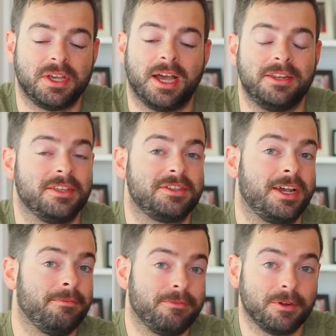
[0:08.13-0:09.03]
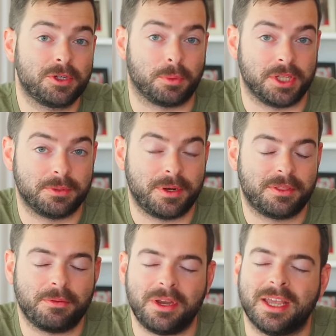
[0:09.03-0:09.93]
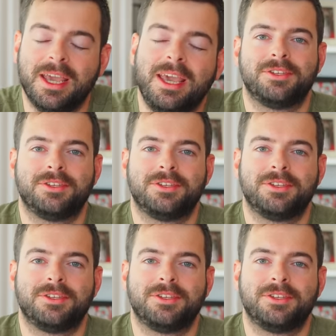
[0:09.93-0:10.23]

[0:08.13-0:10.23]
uh, this time for 2023.